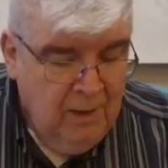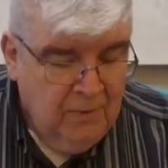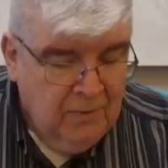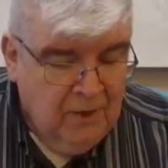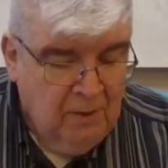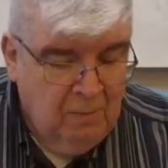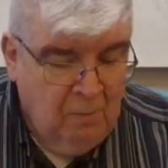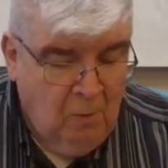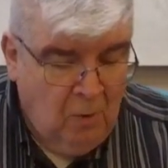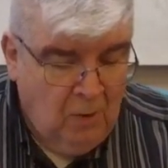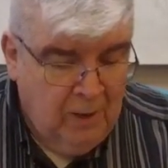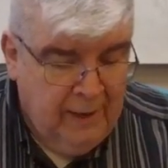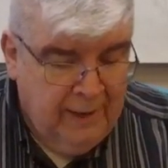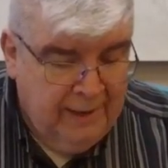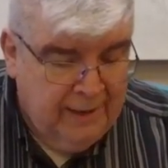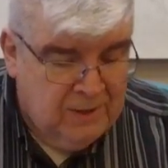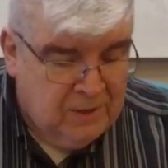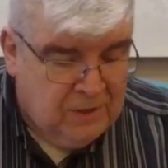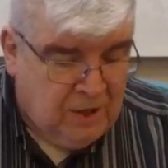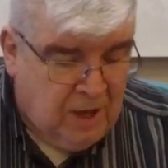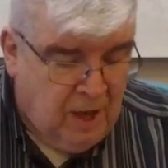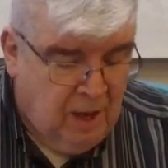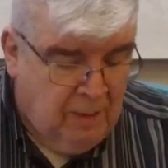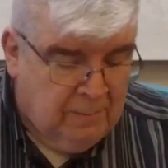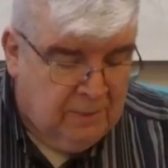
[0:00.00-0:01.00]
The morning
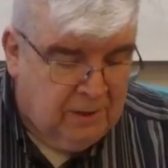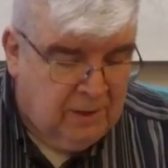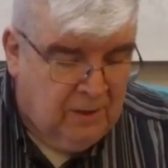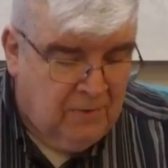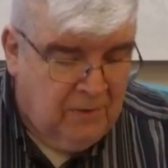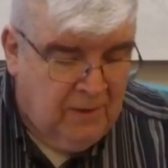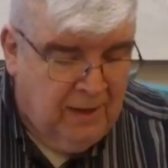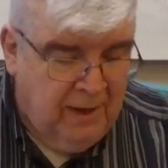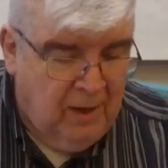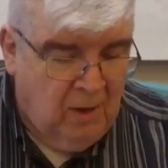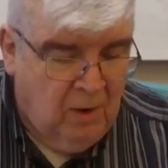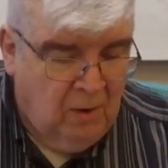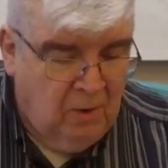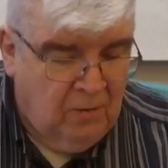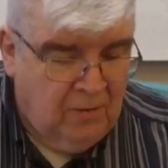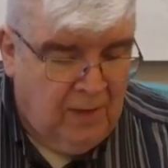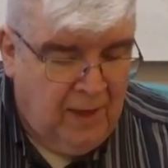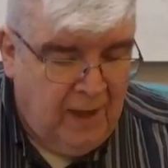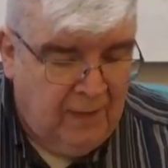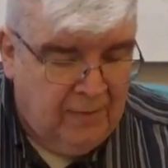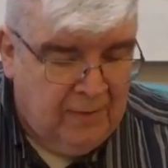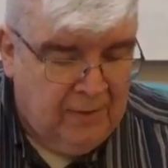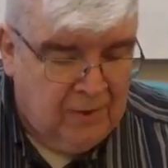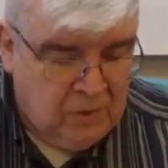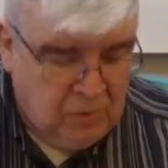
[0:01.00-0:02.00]
is coming to thee, O
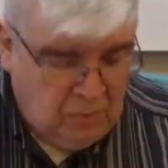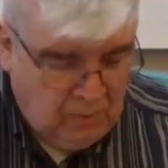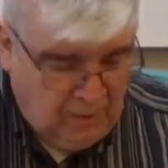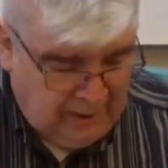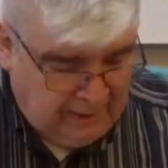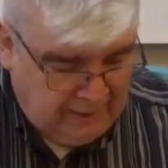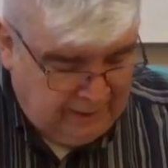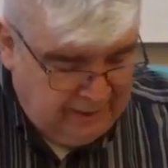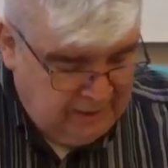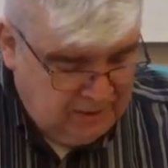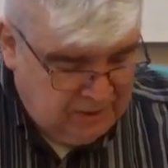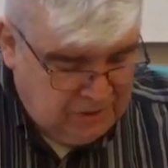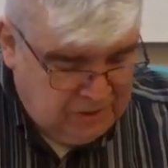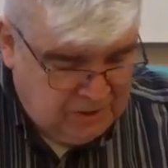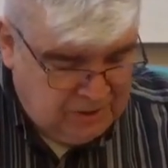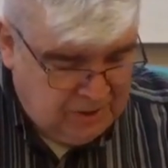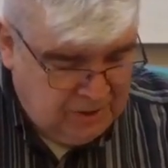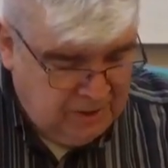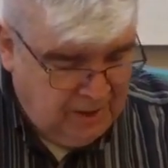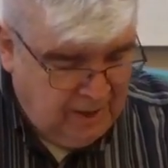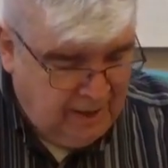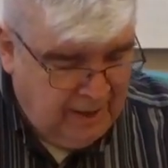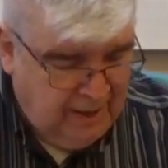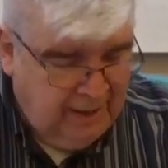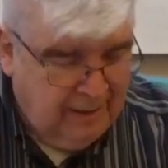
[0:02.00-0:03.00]
thou that dwellest.
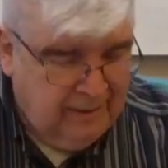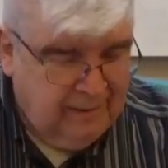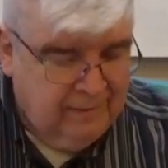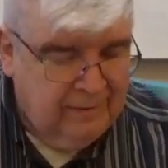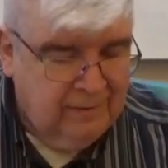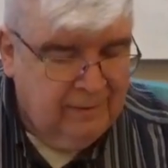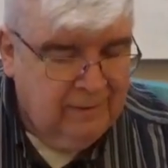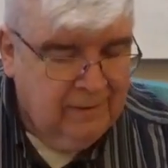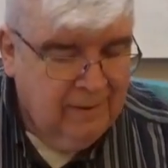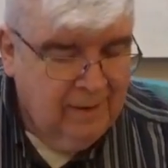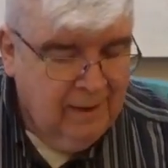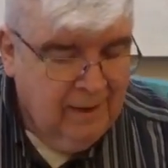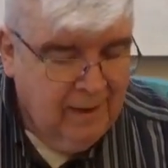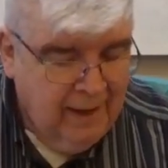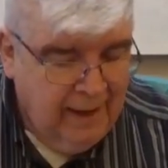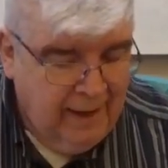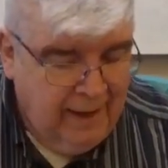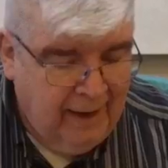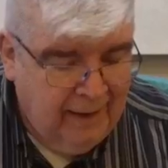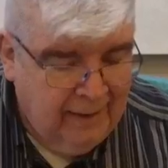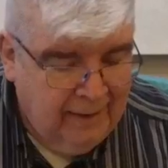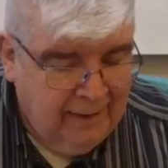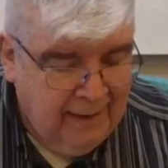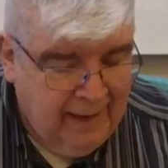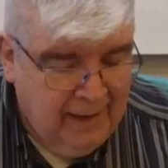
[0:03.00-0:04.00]
Uh,
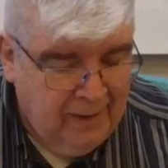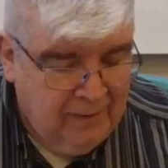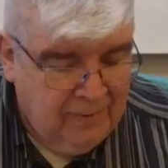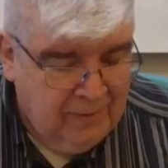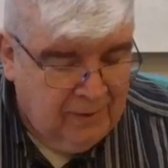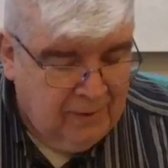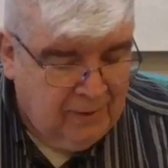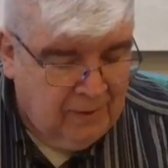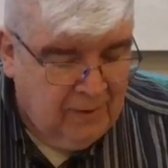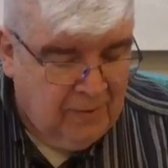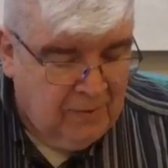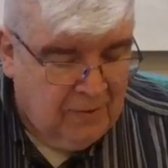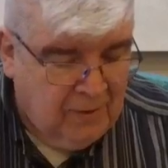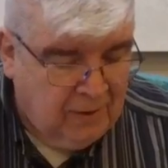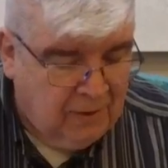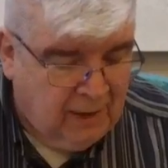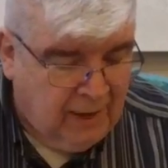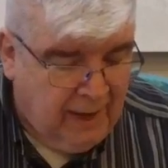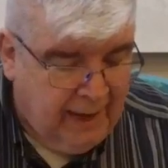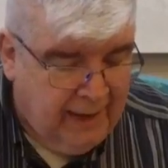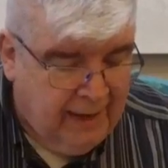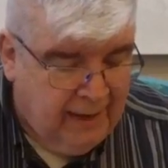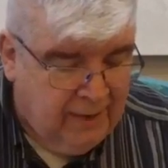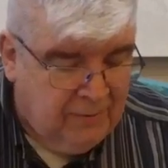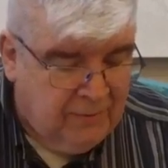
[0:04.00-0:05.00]
uh, in the, the
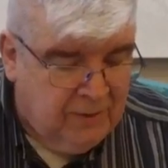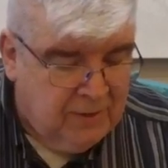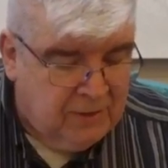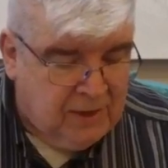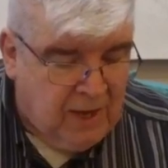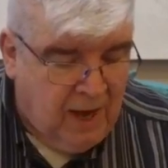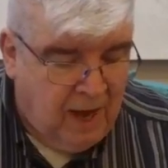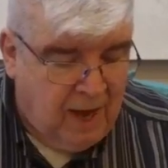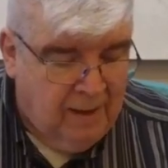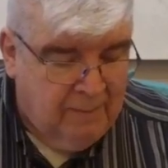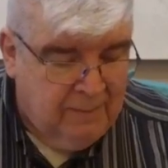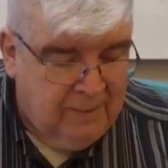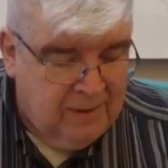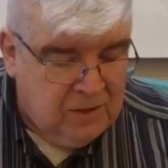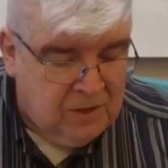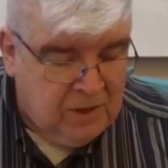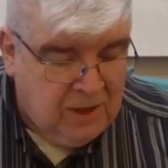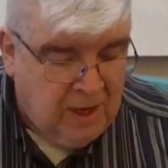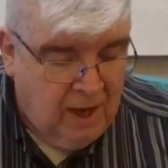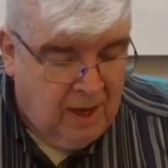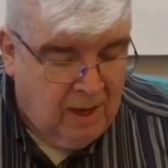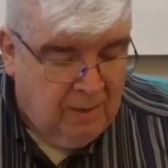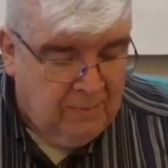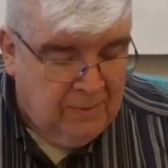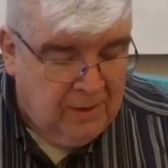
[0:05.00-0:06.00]
land. The time has
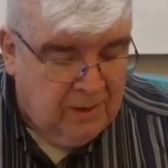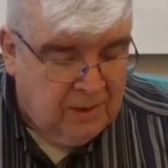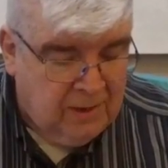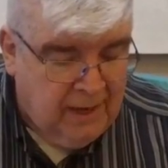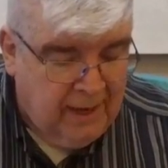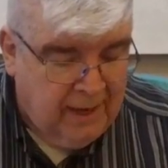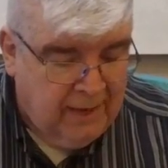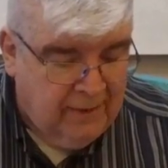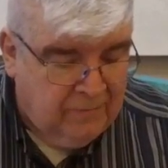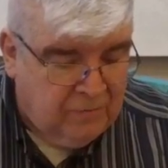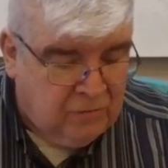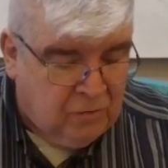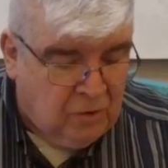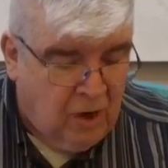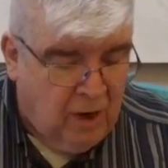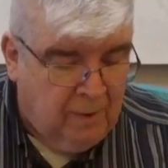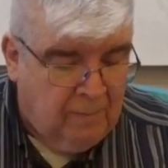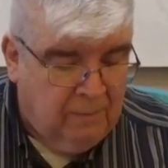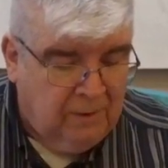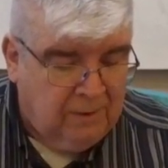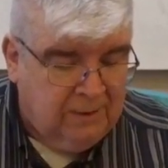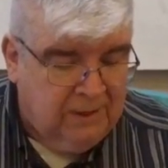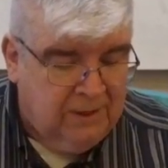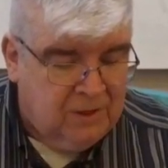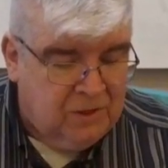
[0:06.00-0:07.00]
come, the day of
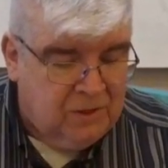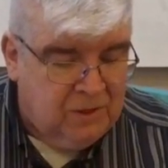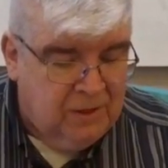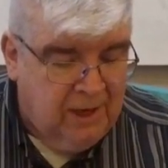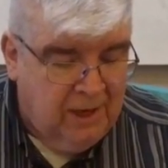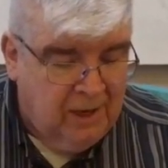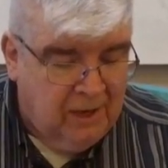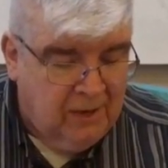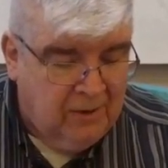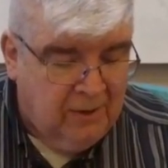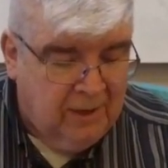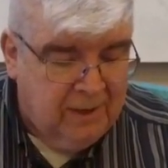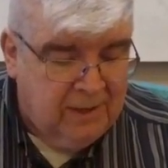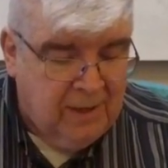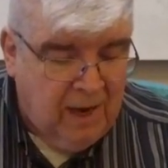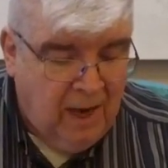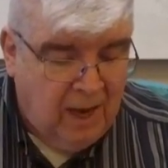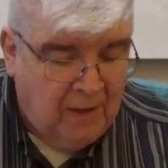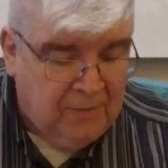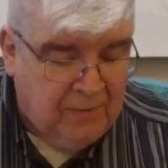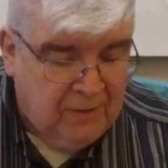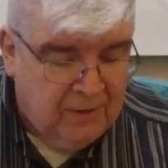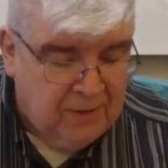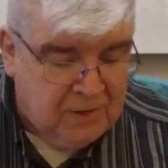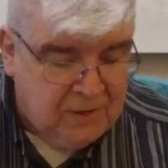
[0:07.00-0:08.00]
trouble is near, and
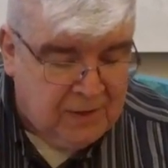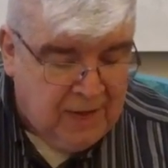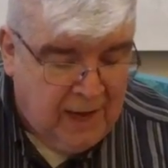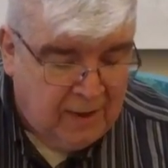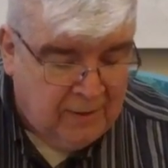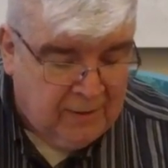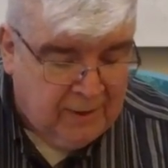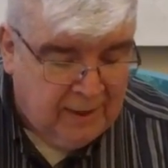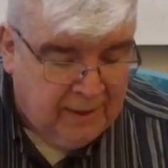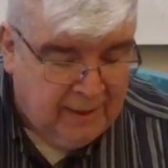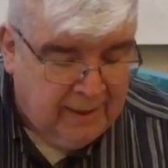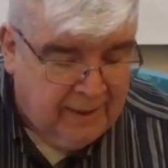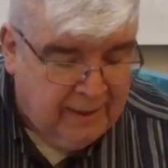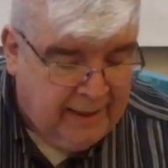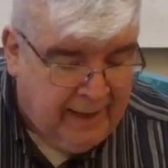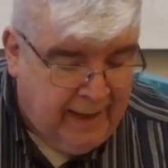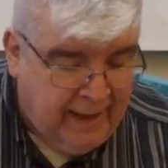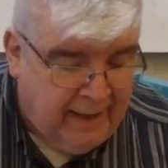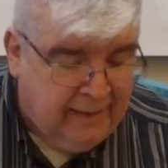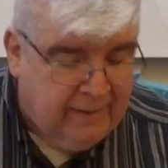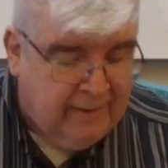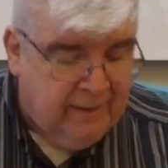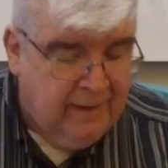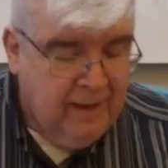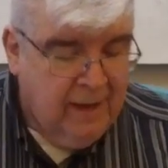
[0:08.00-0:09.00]
not the sounding
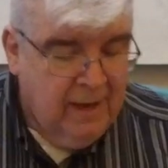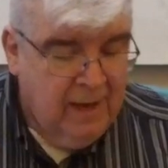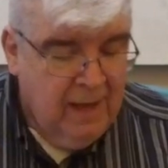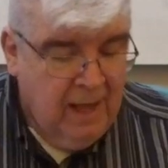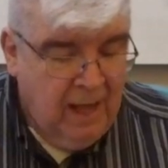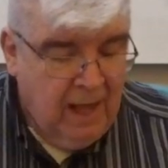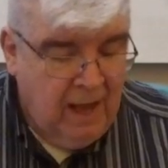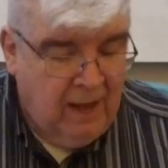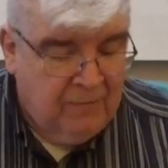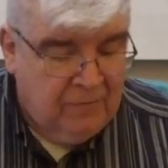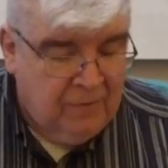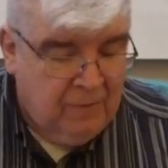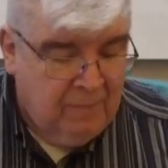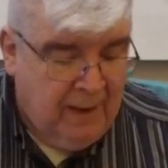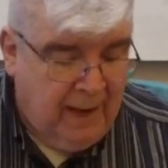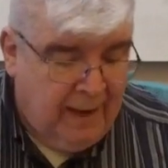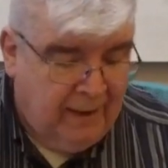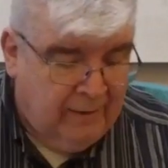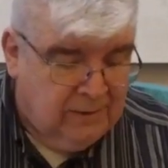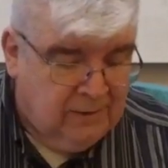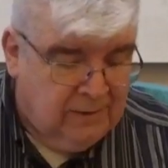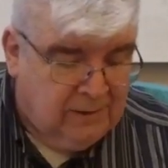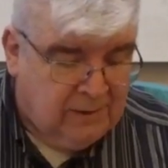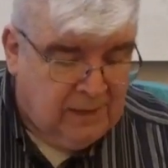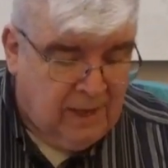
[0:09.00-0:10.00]
again of the
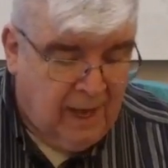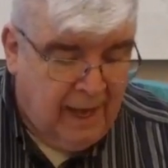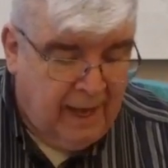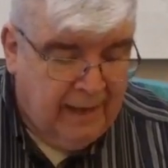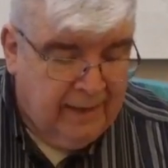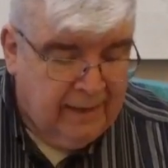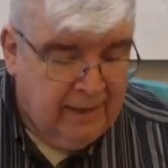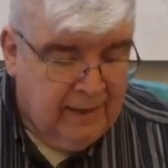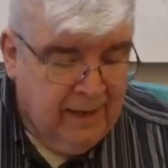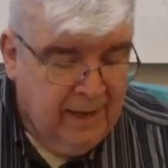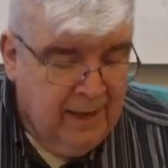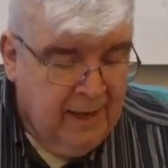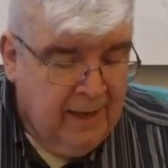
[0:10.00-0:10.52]
mountainside.